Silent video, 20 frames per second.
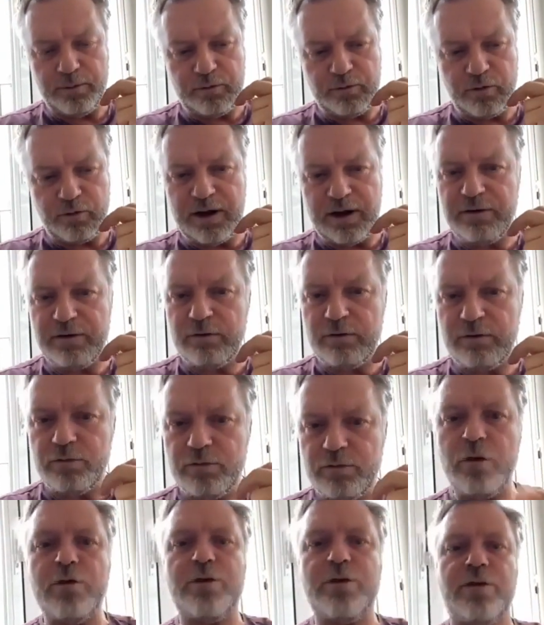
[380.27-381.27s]
drive
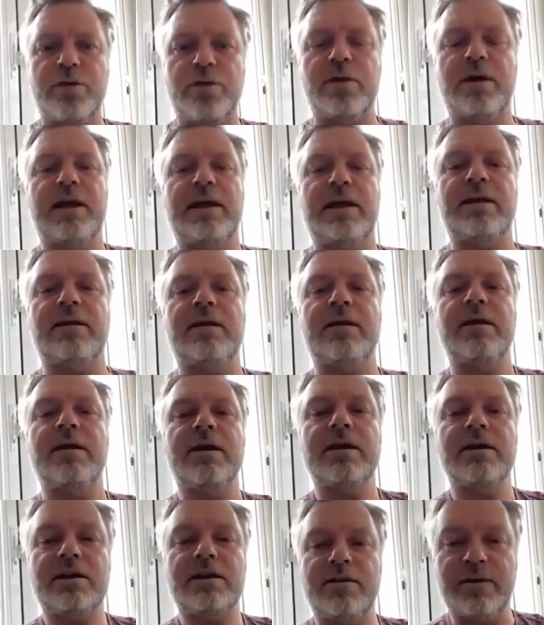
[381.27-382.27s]
growth in
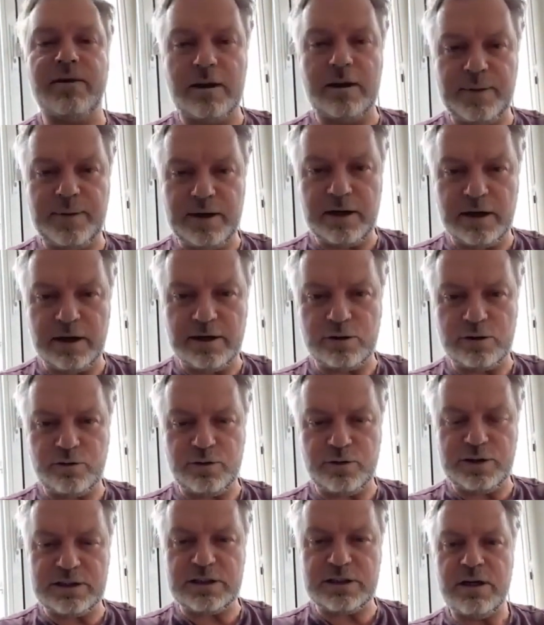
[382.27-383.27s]
developing
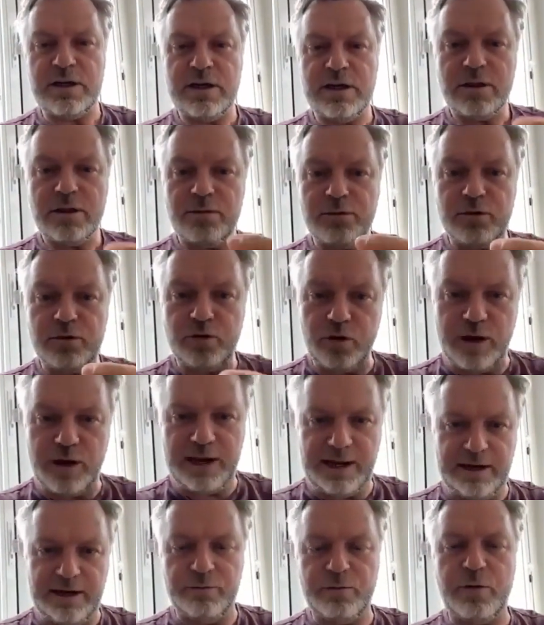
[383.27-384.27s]
countries through trade,